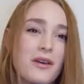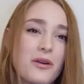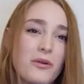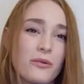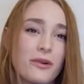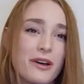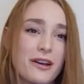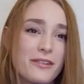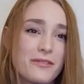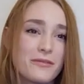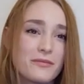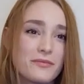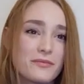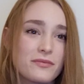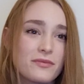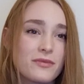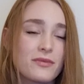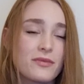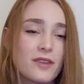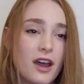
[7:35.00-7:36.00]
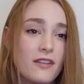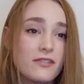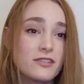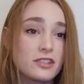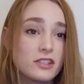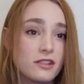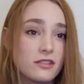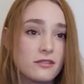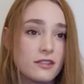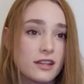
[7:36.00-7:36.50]
Well,
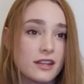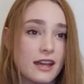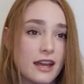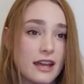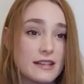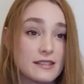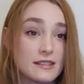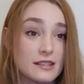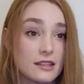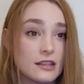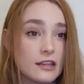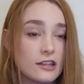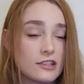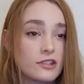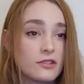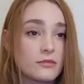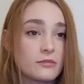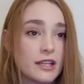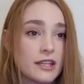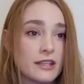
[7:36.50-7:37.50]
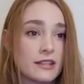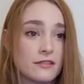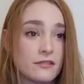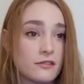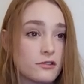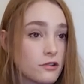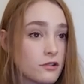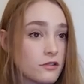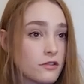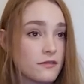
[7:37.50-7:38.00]
after you realise the initial blend of
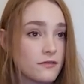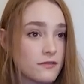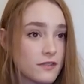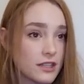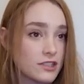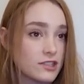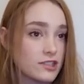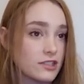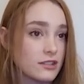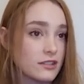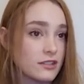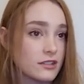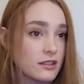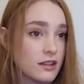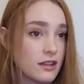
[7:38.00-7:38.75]
truth and fiction,